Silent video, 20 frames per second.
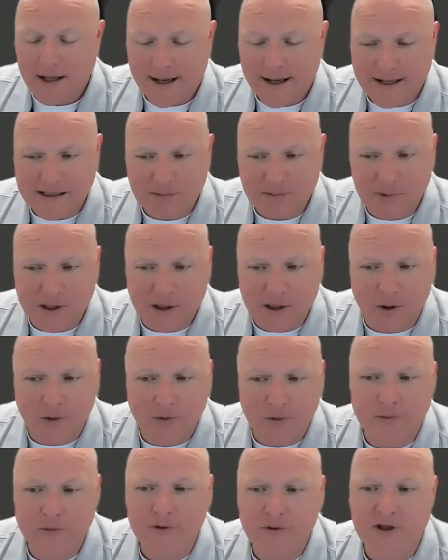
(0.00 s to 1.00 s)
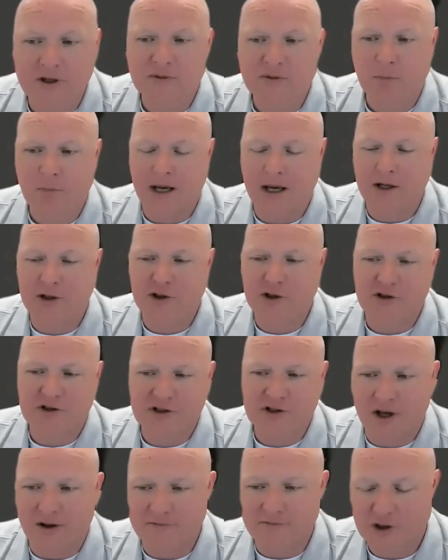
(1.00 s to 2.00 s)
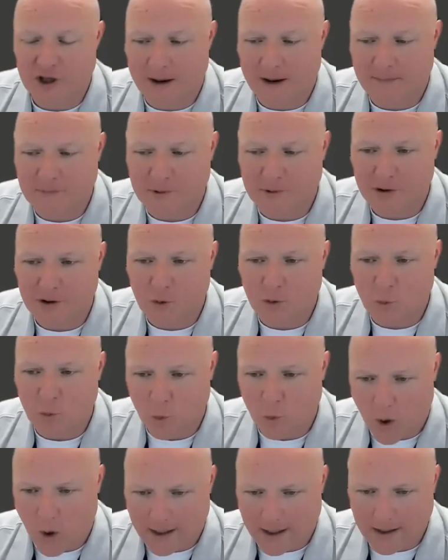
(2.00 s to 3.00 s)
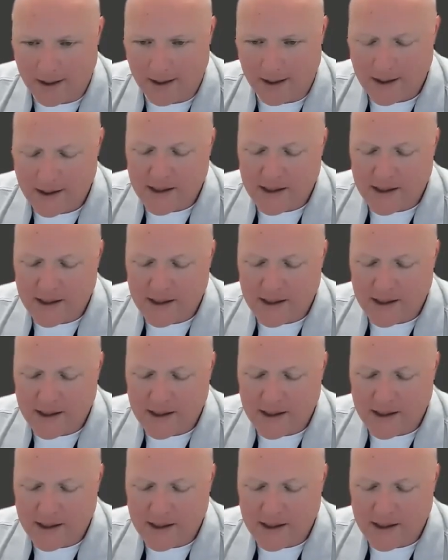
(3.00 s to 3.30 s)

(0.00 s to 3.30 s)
as we go through these pages of chapter 1.